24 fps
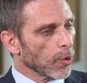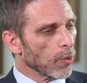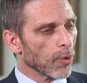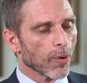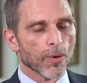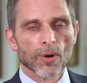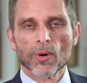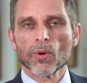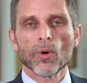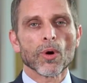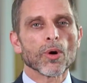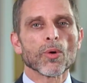
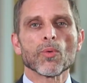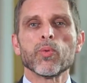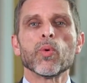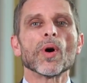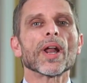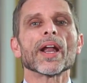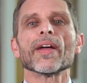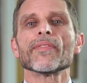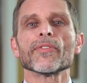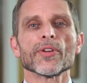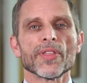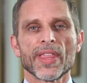Or, or
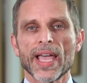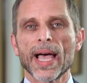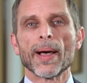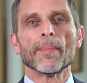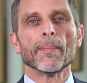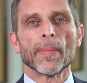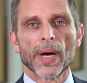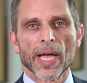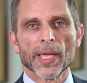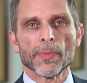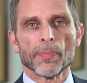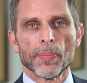whatever
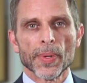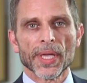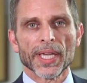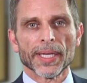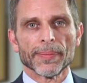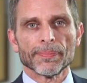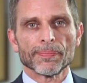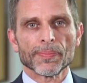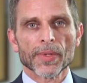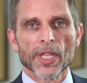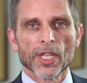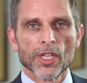that might
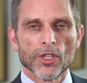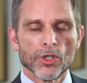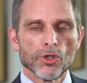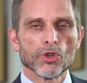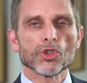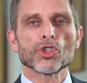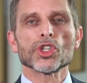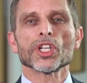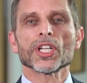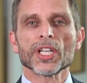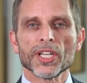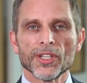be.
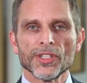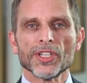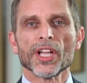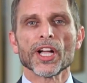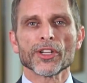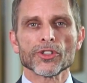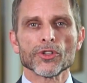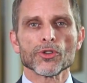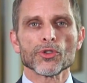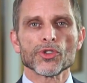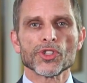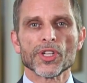You should
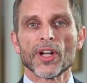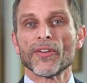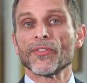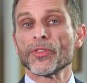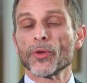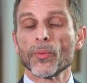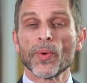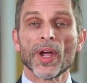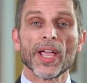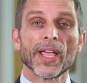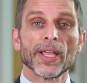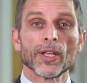conduct yourself
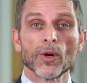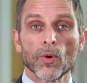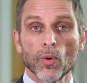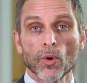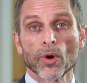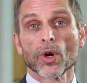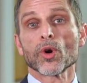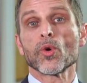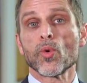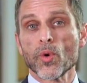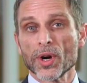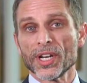the way
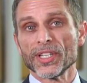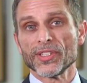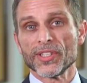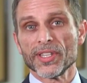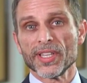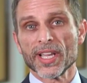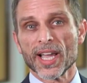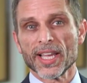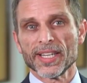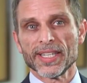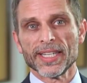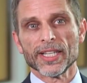or according to
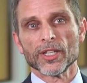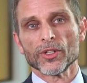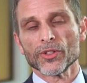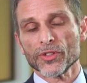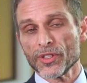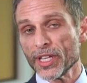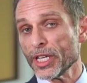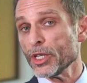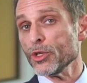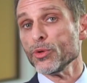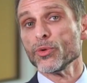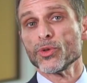the
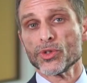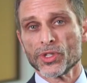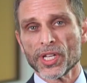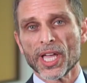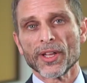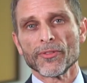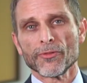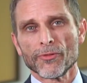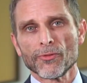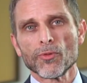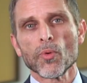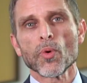ideals that you
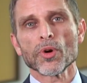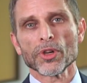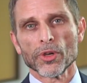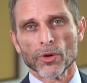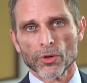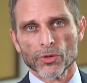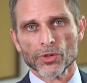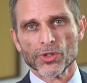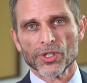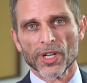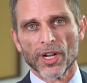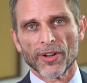set for
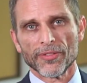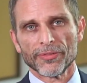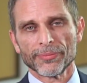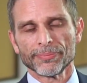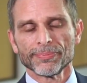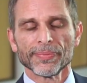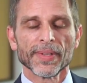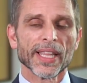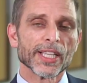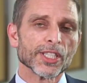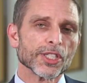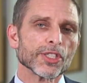yourself.
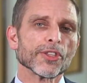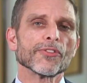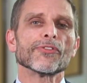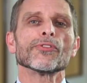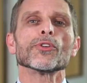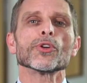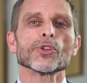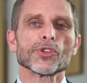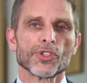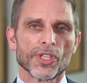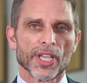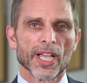That's the
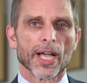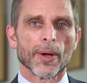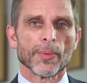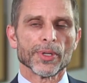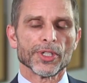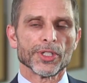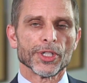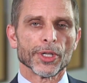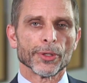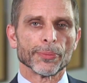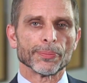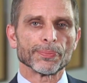first thing I
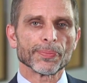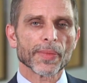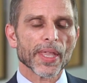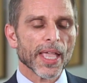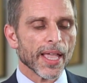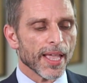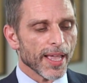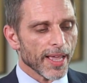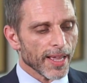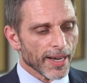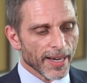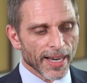would do.
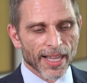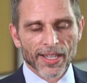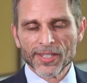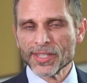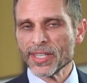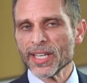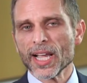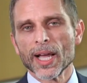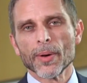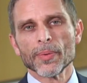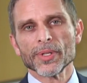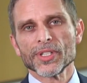Next
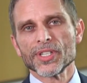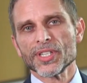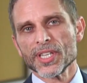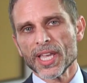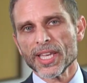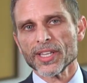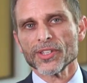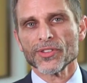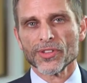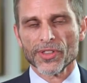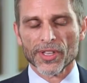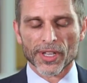thing I would
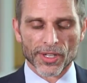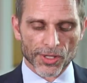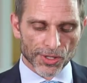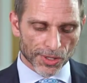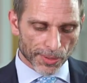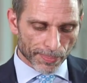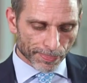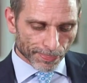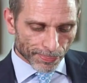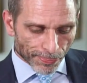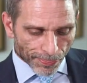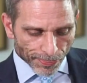say is
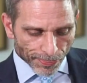this.